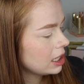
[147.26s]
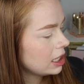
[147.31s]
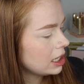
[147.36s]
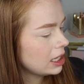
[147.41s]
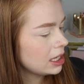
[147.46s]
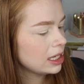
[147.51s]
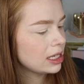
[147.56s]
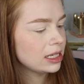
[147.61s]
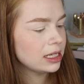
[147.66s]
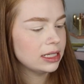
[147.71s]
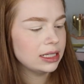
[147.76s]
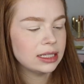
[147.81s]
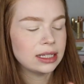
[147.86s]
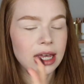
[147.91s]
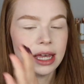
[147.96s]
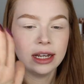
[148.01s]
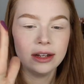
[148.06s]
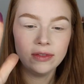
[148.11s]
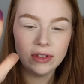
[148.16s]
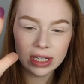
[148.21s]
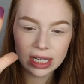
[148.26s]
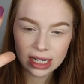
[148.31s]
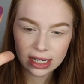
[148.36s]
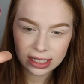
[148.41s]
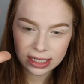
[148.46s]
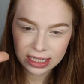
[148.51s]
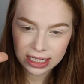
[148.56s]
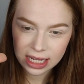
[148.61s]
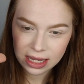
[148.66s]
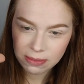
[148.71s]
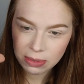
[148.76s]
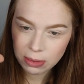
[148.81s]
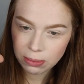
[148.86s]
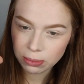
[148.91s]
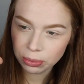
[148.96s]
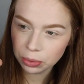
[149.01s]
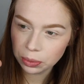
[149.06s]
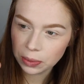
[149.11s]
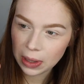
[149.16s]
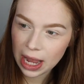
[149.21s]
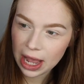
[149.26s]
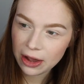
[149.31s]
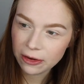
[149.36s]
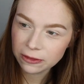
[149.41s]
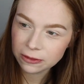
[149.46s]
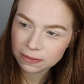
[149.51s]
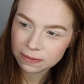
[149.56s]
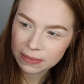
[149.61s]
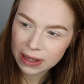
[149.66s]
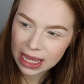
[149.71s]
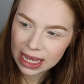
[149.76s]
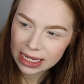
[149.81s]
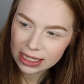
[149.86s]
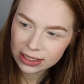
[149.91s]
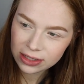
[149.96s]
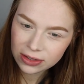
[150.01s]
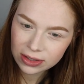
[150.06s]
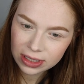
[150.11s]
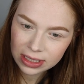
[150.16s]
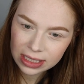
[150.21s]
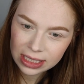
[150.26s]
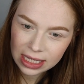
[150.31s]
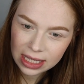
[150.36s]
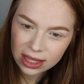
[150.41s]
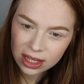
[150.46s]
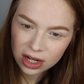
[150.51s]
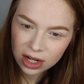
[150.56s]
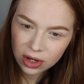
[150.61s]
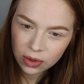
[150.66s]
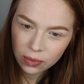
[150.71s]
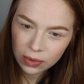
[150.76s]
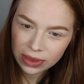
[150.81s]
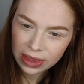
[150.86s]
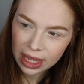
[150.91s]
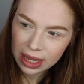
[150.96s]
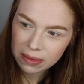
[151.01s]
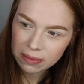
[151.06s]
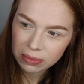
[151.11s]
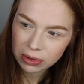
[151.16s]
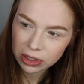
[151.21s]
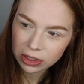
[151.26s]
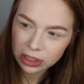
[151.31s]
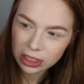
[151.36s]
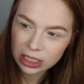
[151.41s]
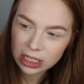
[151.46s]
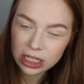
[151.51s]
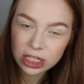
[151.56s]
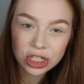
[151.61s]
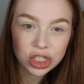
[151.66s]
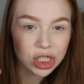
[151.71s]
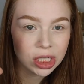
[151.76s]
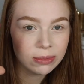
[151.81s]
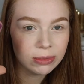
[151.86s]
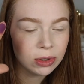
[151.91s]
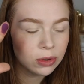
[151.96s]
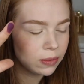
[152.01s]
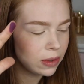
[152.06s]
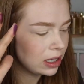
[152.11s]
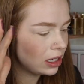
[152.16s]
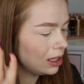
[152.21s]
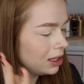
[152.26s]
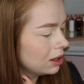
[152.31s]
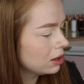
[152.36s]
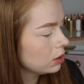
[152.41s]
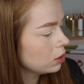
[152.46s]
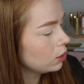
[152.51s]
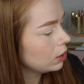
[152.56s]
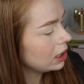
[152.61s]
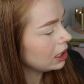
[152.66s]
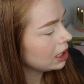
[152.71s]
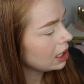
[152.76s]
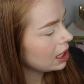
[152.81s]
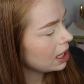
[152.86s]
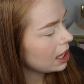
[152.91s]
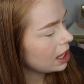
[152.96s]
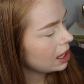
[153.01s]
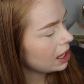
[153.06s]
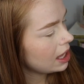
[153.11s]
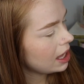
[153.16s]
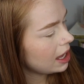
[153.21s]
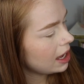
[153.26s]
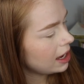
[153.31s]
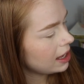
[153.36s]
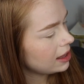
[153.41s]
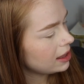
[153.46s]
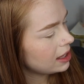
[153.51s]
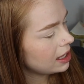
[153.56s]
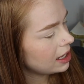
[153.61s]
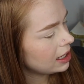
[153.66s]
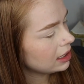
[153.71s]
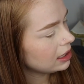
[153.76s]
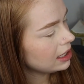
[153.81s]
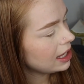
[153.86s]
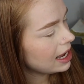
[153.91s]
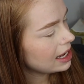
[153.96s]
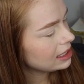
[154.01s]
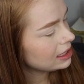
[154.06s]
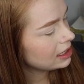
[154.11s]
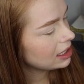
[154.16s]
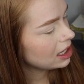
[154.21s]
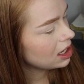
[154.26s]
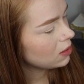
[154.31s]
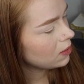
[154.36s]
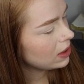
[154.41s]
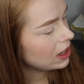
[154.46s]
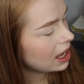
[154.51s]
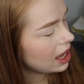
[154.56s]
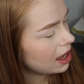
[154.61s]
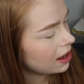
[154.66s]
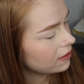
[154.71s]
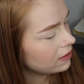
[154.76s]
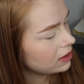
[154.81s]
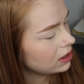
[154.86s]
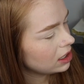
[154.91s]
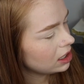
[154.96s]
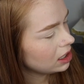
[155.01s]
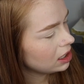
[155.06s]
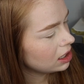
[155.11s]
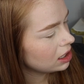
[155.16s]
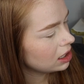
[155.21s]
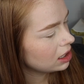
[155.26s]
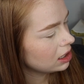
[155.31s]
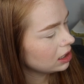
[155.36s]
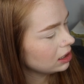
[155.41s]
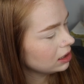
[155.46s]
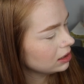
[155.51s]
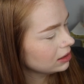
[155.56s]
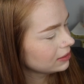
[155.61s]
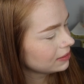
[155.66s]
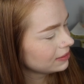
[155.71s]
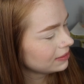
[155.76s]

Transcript: is kind of like a deep brown base you can see there with a burgundy shimmer running through it. And then lastly, we have Nuh-uh,